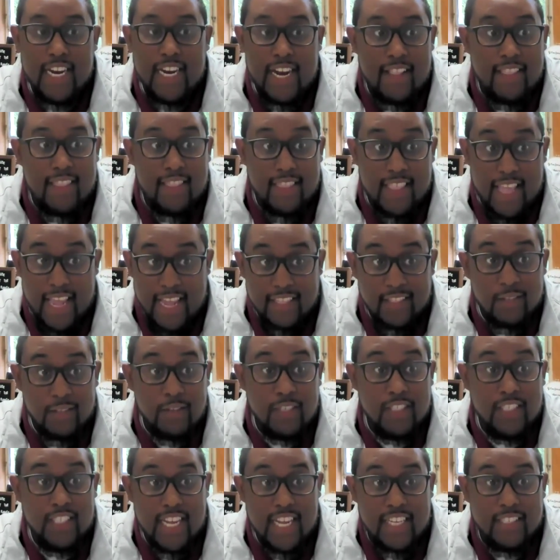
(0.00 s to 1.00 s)
And the
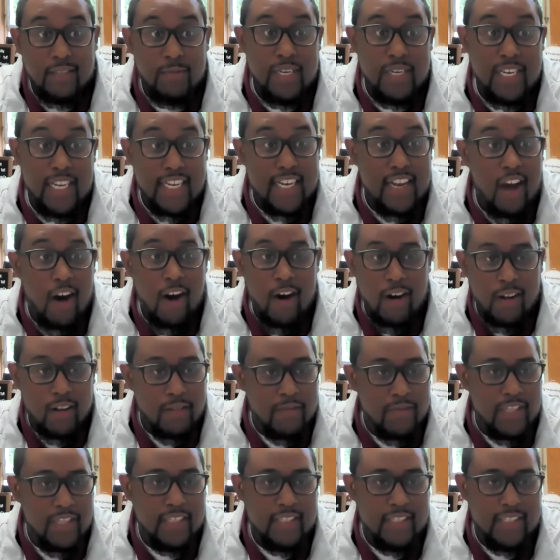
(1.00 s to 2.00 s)
answer is yes, we need all
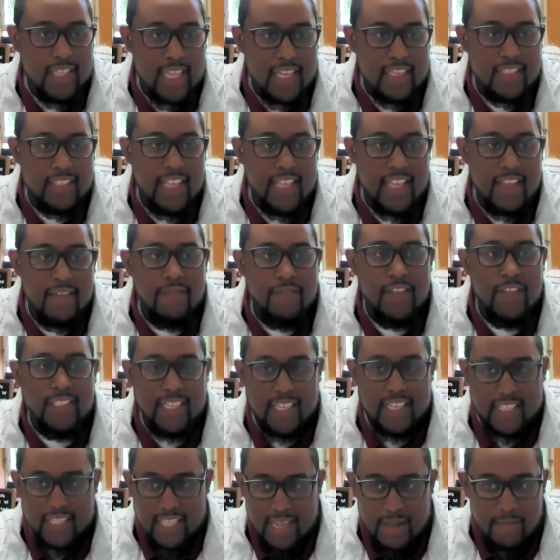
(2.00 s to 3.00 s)
of these things
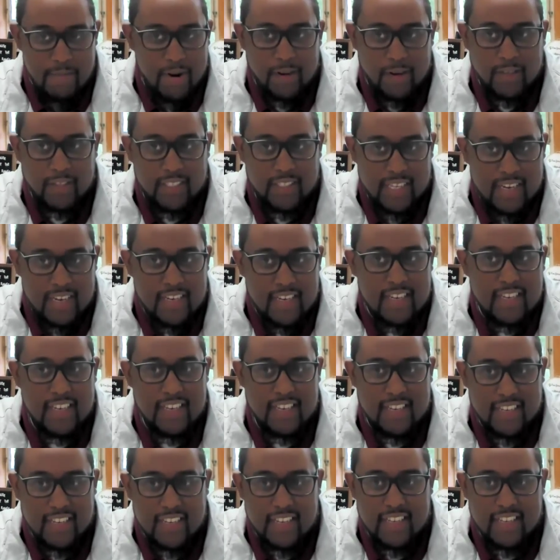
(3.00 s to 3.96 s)
physically in person.